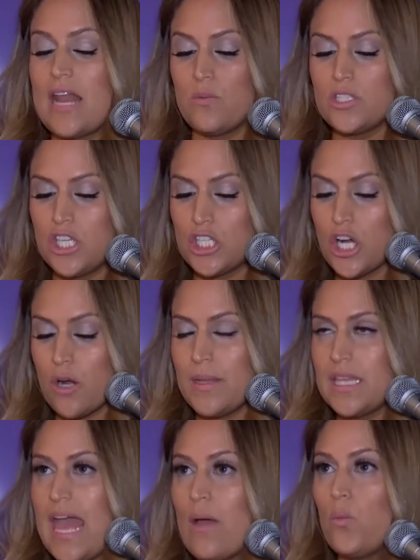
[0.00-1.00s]
it was
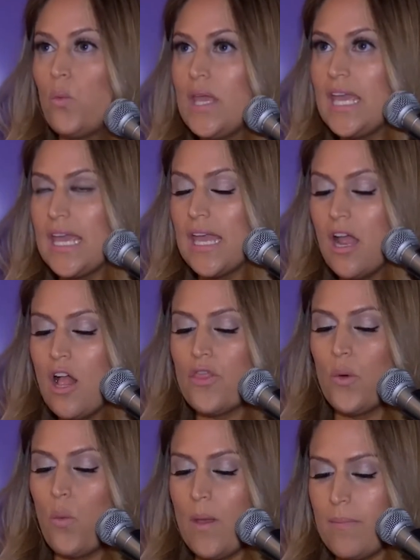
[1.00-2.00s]
determined that we,
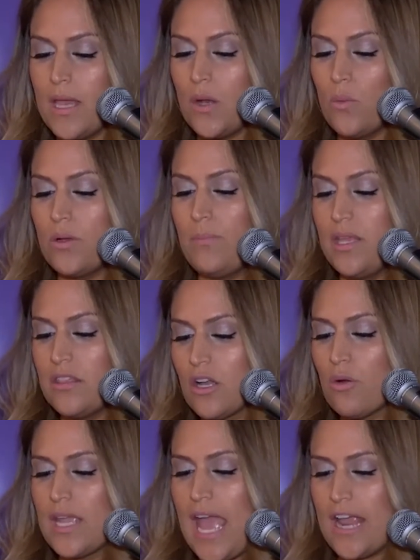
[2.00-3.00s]
the women, would be the
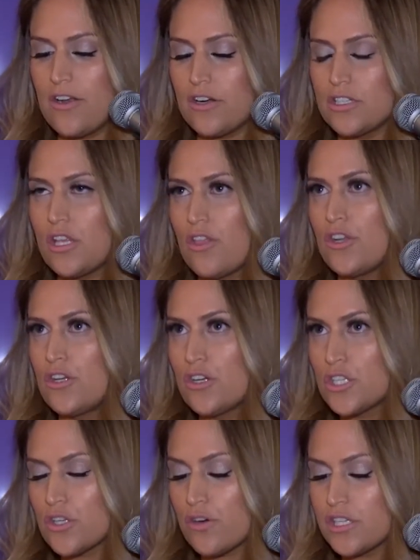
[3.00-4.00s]
creators, the
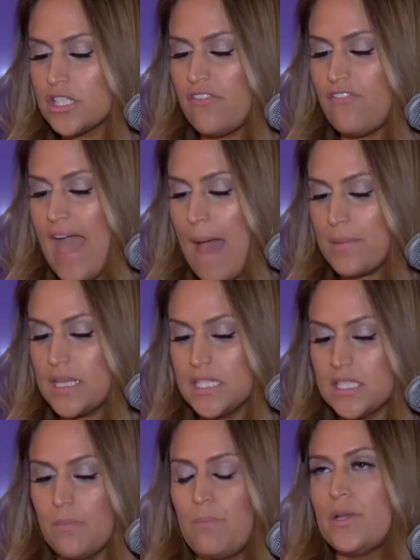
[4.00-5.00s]
nurturers of families,
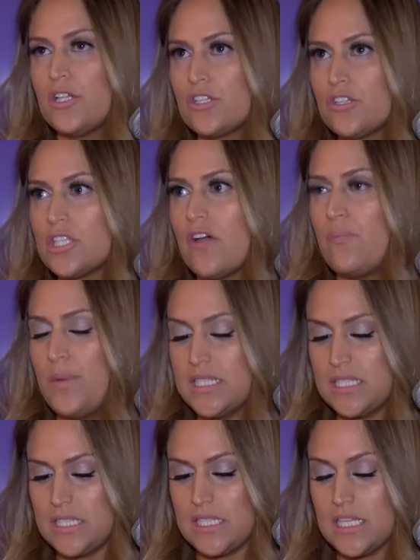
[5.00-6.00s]
the builders of
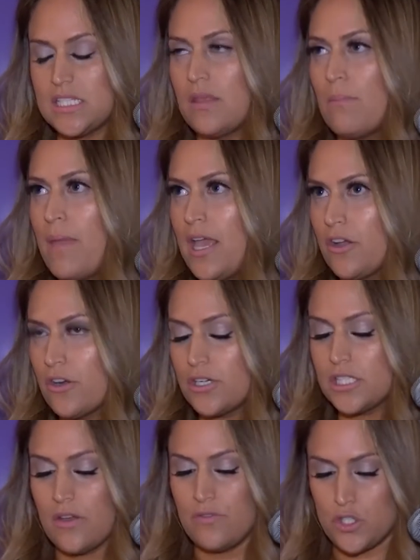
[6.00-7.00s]
businesses, the makers
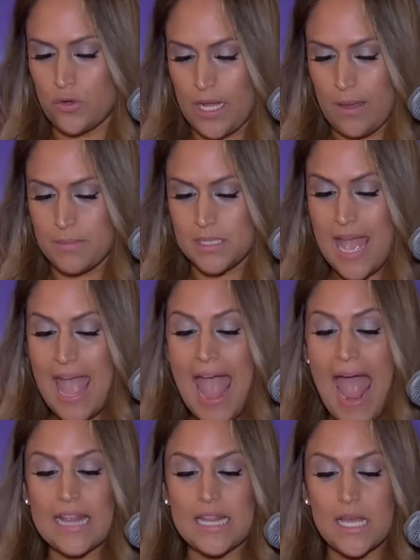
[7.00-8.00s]
of dreams.
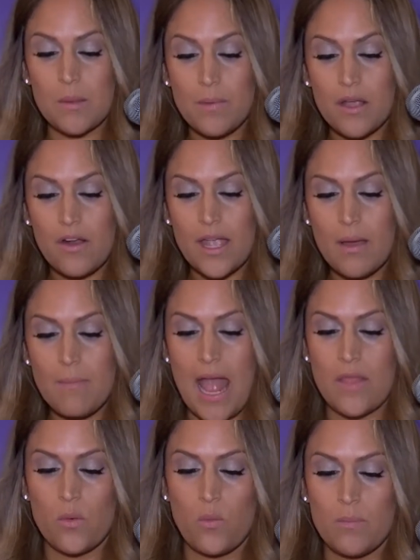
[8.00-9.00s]
And like Miriam
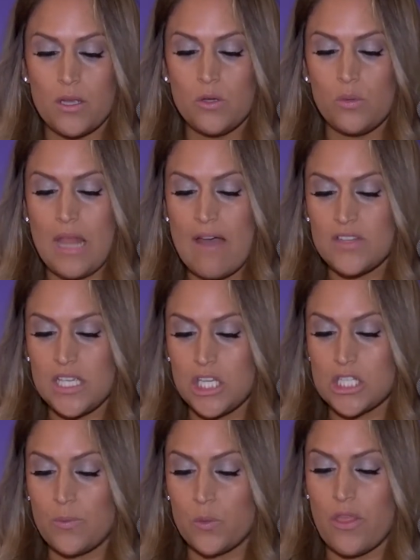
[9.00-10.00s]
and the women who left
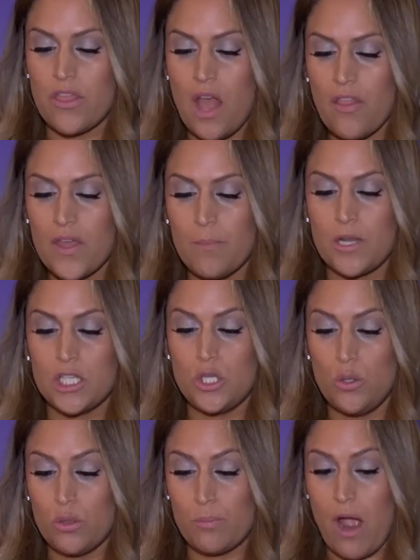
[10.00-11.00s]
Egypt with nothing but a
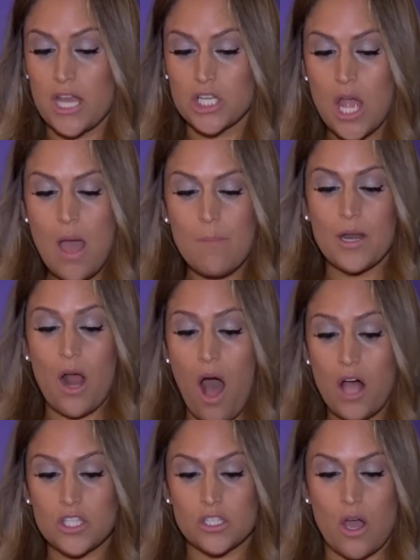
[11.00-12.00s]
toothbrush, but
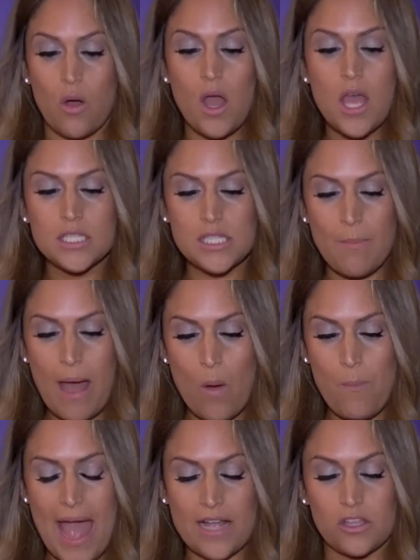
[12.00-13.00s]
also somehow
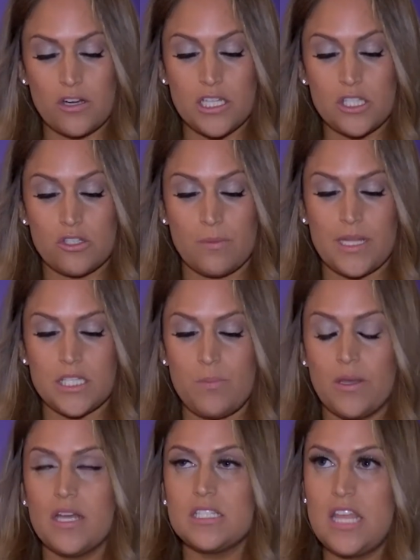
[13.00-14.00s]
packed their instruments
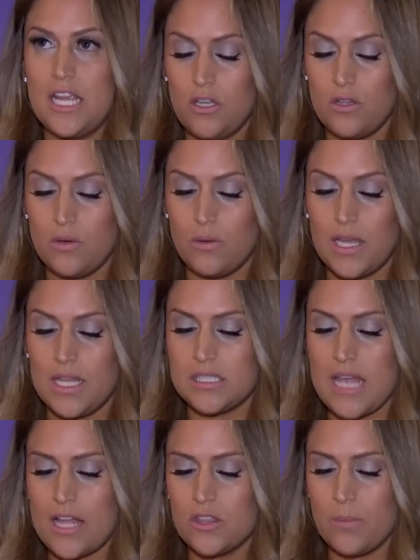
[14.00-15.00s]
because they knew
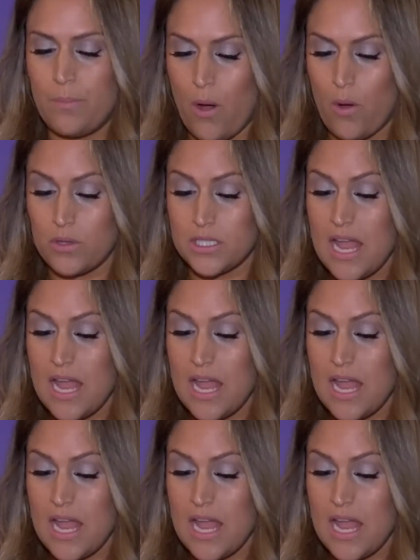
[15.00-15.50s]
inside their bones,